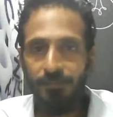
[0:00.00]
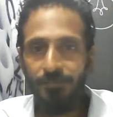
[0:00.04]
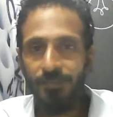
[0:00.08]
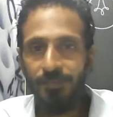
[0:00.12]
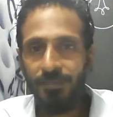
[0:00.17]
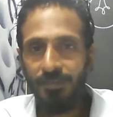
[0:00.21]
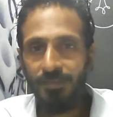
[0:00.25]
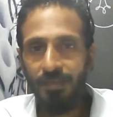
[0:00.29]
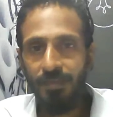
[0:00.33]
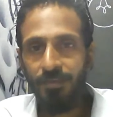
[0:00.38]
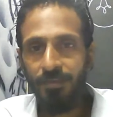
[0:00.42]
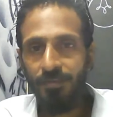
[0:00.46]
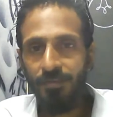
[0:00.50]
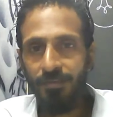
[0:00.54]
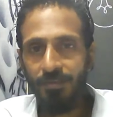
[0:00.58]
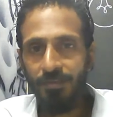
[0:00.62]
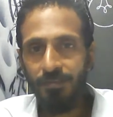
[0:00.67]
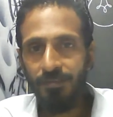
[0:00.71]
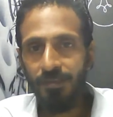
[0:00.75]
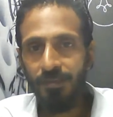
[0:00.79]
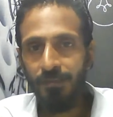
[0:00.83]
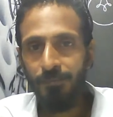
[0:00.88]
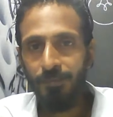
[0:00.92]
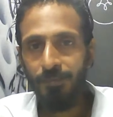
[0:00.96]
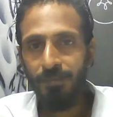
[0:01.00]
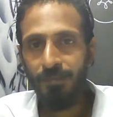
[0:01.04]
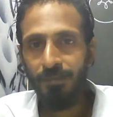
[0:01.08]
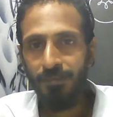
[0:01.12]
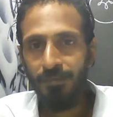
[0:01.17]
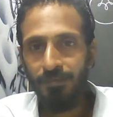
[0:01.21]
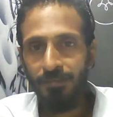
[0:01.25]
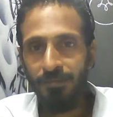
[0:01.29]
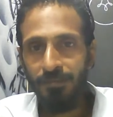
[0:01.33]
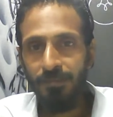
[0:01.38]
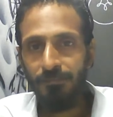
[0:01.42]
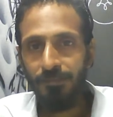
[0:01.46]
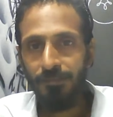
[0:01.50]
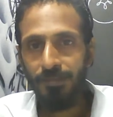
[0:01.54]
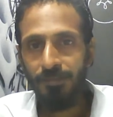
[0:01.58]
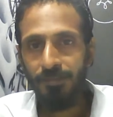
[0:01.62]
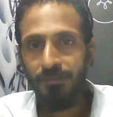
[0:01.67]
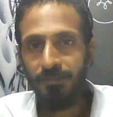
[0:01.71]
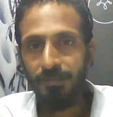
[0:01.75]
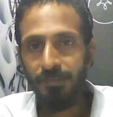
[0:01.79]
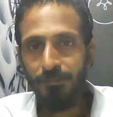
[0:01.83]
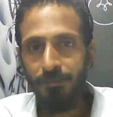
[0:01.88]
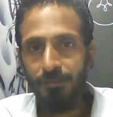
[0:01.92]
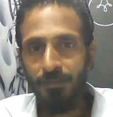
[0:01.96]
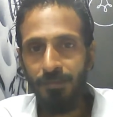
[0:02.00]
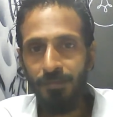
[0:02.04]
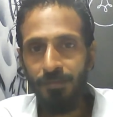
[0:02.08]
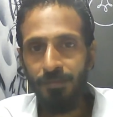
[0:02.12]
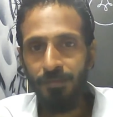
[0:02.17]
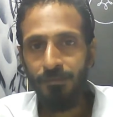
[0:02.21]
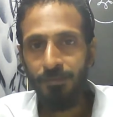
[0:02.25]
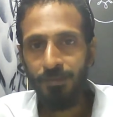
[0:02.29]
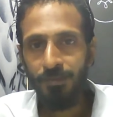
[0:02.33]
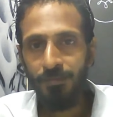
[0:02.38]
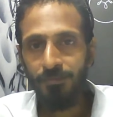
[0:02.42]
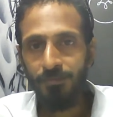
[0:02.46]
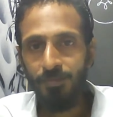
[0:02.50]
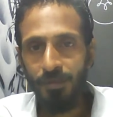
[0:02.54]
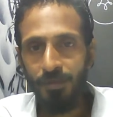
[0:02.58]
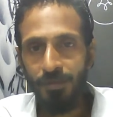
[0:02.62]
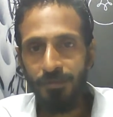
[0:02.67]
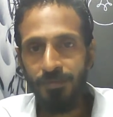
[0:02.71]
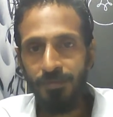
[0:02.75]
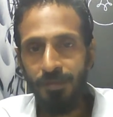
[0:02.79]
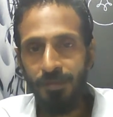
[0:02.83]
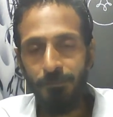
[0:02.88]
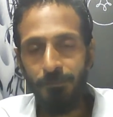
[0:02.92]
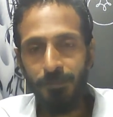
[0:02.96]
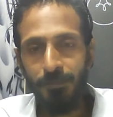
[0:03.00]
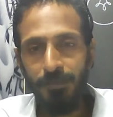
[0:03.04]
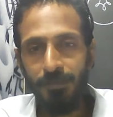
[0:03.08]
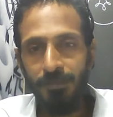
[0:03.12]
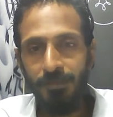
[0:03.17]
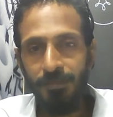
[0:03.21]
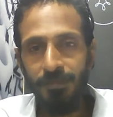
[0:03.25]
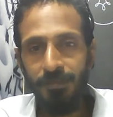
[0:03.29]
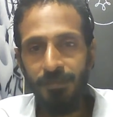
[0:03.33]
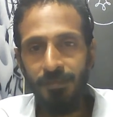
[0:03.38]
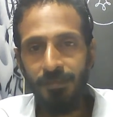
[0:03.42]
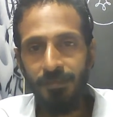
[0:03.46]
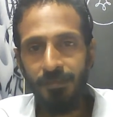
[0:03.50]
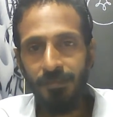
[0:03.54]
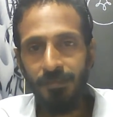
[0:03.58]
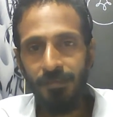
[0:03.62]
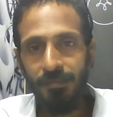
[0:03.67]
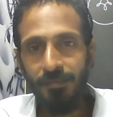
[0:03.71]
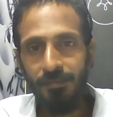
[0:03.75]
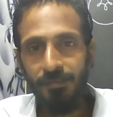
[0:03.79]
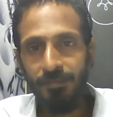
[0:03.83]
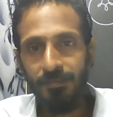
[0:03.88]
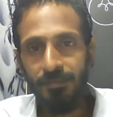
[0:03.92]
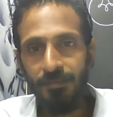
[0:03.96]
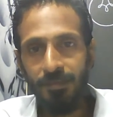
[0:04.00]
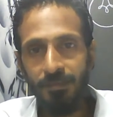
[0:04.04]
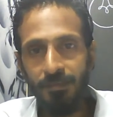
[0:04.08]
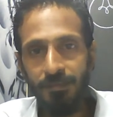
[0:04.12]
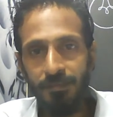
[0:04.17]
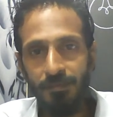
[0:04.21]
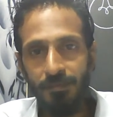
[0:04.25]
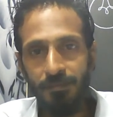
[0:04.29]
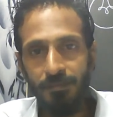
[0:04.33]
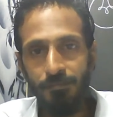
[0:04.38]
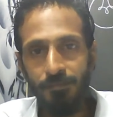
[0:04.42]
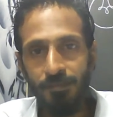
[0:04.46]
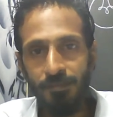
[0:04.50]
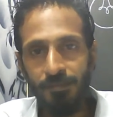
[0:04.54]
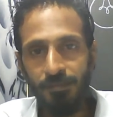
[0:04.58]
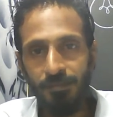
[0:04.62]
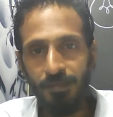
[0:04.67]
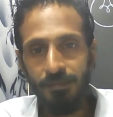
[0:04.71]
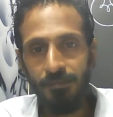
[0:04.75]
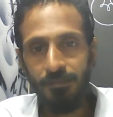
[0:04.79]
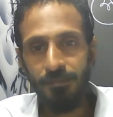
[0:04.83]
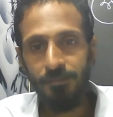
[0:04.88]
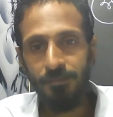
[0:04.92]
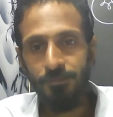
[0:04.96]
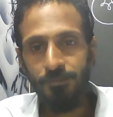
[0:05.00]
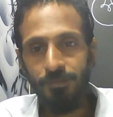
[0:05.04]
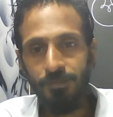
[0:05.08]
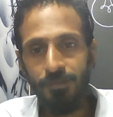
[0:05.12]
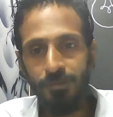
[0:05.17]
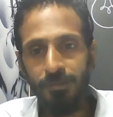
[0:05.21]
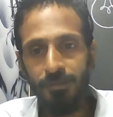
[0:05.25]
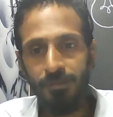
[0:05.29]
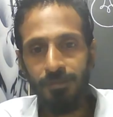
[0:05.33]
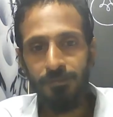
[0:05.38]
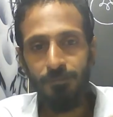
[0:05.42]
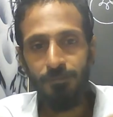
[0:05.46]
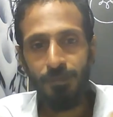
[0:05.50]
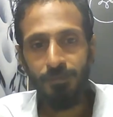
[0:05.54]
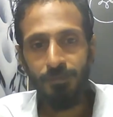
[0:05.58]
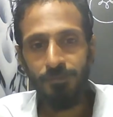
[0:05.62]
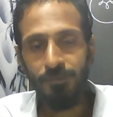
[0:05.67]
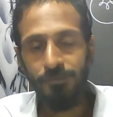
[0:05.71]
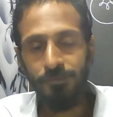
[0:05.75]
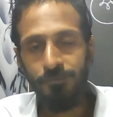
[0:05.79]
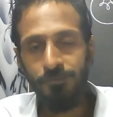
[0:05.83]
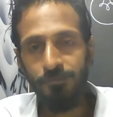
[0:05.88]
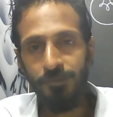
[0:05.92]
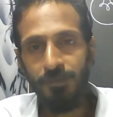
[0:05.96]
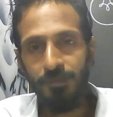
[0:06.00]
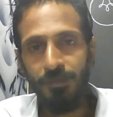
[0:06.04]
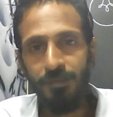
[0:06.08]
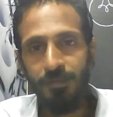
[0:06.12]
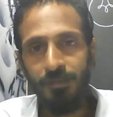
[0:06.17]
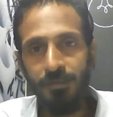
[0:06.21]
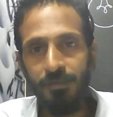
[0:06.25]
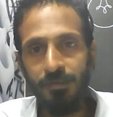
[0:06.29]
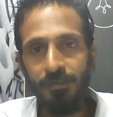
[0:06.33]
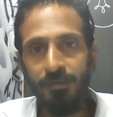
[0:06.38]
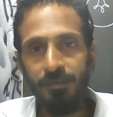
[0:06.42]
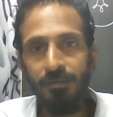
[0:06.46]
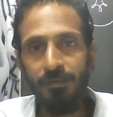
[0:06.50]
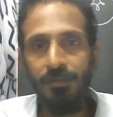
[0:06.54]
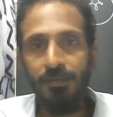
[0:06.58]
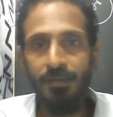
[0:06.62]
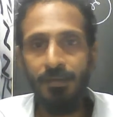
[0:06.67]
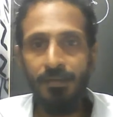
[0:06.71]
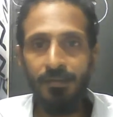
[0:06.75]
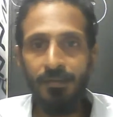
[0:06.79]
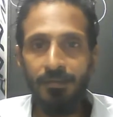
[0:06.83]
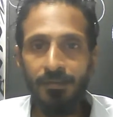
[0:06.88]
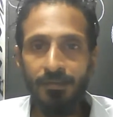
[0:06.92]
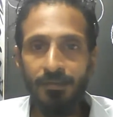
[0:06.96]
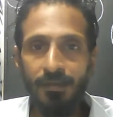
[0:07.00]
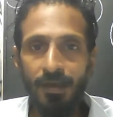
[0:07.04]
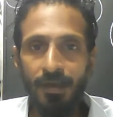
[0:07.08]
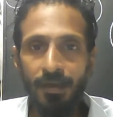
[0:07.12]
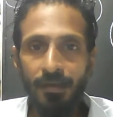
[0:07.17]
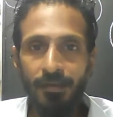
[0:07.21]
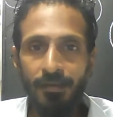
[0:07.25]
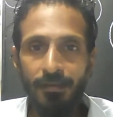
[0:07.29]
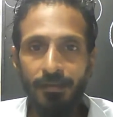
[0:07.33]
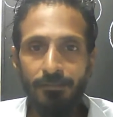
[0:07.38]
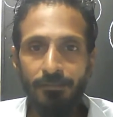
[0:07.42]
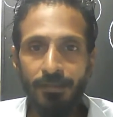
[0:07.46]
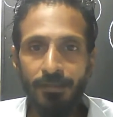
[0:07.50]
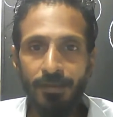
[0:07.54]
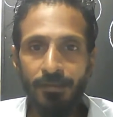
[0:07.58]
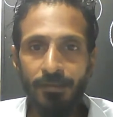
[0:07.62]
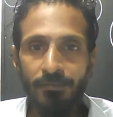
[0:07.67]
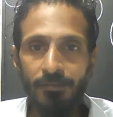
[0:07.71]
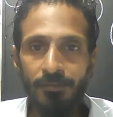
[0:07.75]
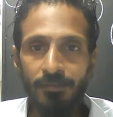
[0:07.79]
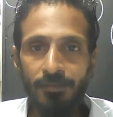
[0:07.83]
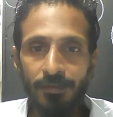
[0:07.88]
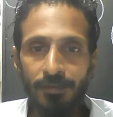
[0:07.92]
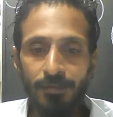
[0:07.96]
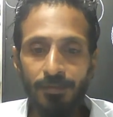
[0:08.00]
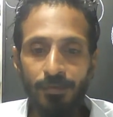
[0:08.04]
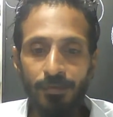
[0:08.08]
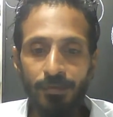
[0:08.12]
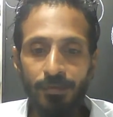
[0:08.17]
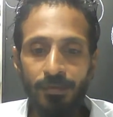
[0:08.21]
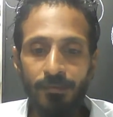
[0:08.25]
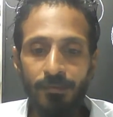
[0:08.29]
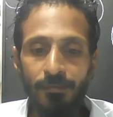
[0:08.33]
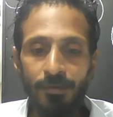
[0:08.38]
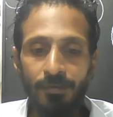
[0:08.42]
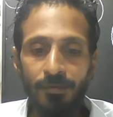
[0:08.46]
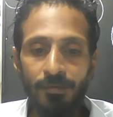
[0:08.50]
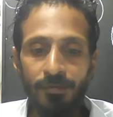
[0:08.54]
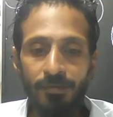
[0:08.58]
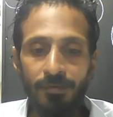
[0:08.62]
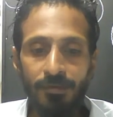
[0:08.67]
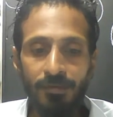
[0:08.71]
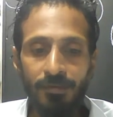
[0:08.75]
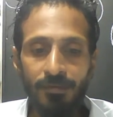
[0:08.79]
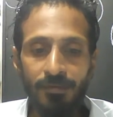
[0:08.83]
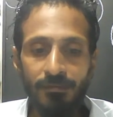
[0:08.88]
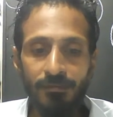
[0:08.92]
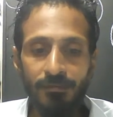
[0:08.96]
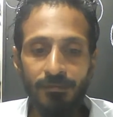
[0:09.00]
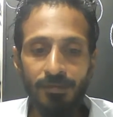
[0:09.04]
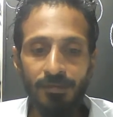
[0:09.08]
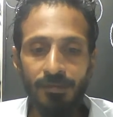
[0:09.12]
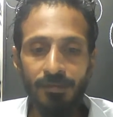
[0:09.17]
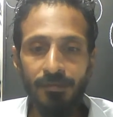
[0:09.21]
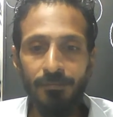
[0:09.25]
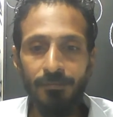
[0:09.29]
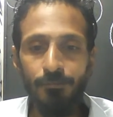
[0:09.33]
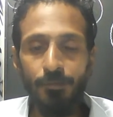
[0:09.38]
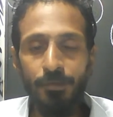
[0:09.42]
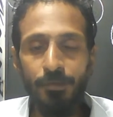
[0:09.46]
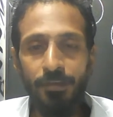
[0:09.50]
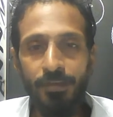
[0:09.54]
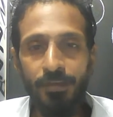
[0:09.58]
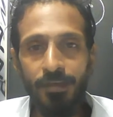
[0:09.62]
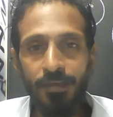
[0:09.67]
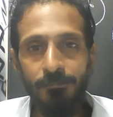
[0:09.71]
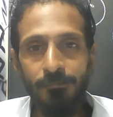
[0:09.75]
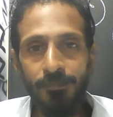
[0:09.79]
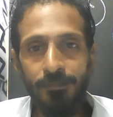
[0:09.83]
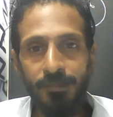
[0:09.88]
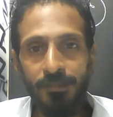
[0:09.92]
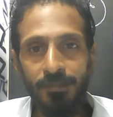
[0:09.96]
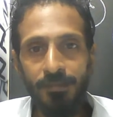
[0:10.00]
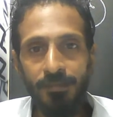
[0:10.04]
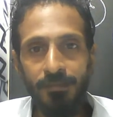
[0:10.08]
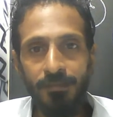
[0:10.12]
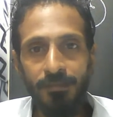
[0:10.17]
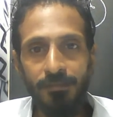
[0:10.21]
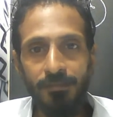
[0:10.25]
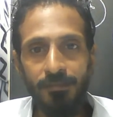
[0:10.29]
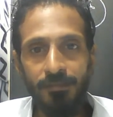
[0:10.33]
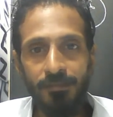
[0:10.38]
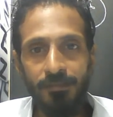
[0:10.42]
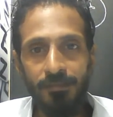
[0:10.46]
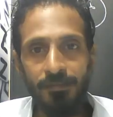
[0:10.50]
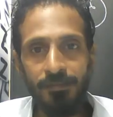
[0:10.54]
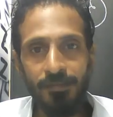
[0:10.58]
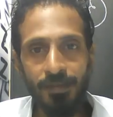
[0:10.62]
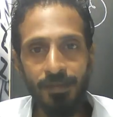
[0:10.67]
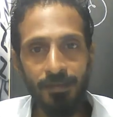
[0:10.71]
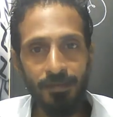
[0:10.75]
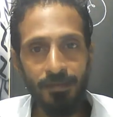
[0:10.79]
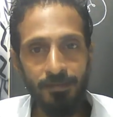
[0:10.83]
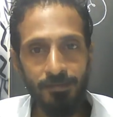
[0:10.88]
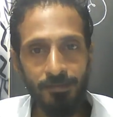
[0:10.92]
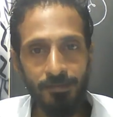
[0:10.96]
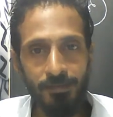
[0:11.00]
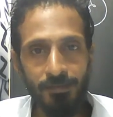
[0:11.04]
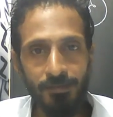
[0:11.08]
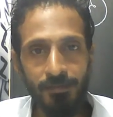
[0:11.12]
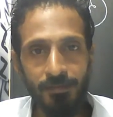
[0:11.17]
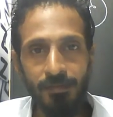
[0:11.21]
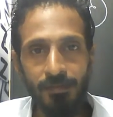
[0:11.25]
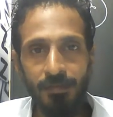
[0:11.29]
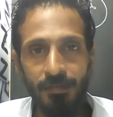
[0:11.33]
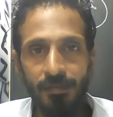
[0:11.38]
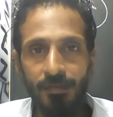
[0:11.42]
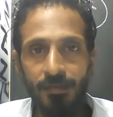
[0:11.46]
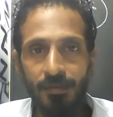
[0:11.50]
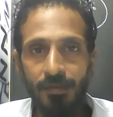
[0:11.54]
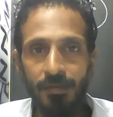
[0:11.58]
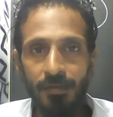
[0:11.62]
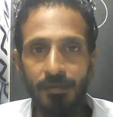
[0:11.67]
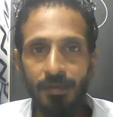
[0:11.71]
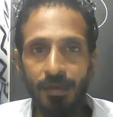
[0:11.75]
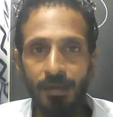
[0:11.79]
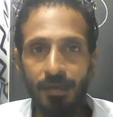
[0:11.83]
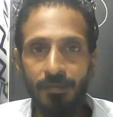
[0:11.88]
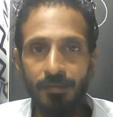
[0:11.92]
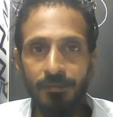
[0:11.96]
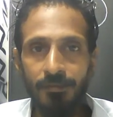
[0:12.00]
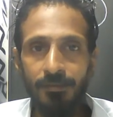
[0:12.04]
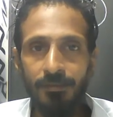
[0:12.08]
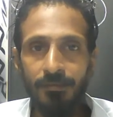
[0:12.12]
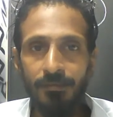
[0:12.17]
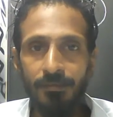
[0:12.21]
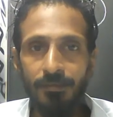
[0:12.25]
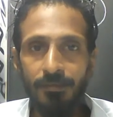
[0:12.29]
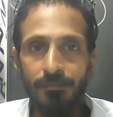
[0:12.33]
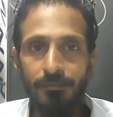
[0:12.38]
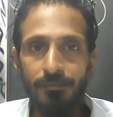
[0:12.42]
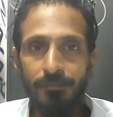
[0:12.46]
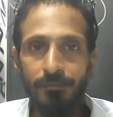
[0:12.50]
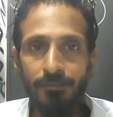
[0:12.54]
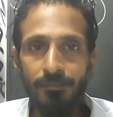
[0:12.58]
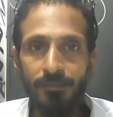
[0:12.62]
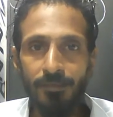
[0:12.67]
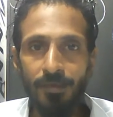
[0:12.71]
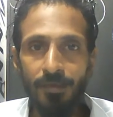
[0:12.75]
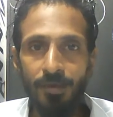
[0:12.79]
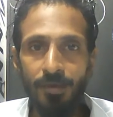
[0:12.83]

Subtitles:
scenario that is happening in DMK in Tamil Nadu, because what is happening here is that Prashant Kishor and his bunch of IIM graduates are going about pulling up the district secretaries and asking them